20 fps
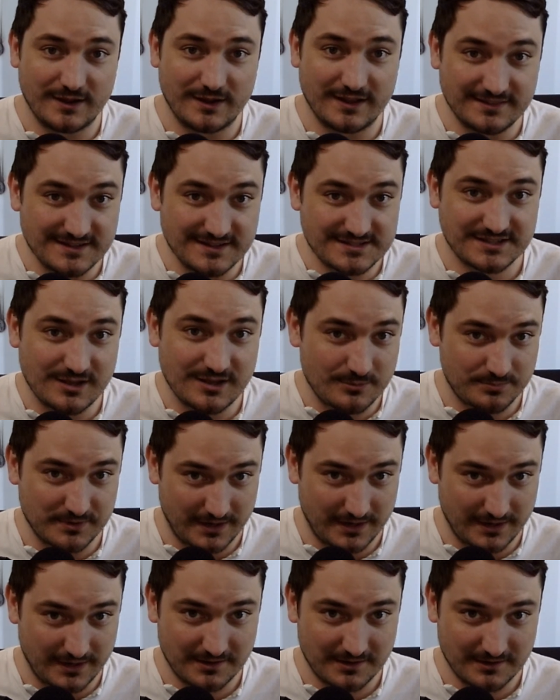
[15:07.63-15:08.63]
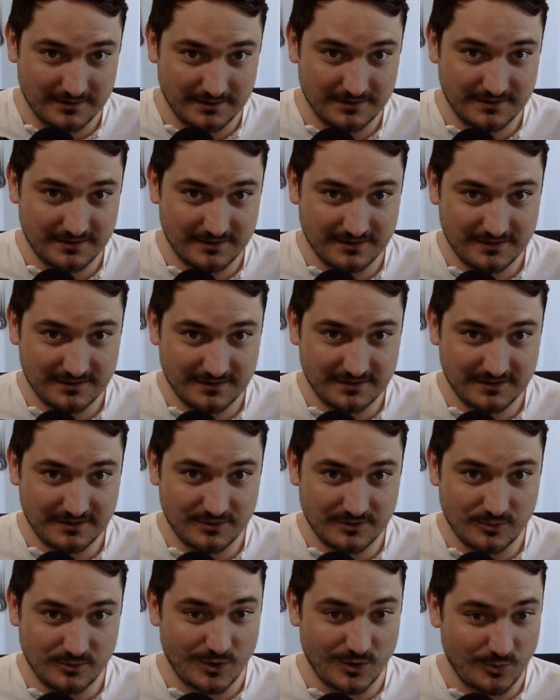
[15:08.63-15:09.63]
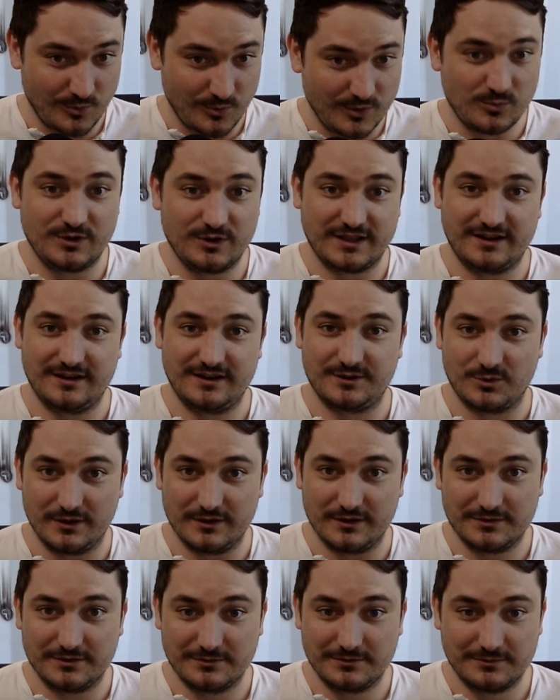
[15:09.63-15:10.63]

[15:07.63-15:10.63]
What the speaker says: in this company where we will get annoyed.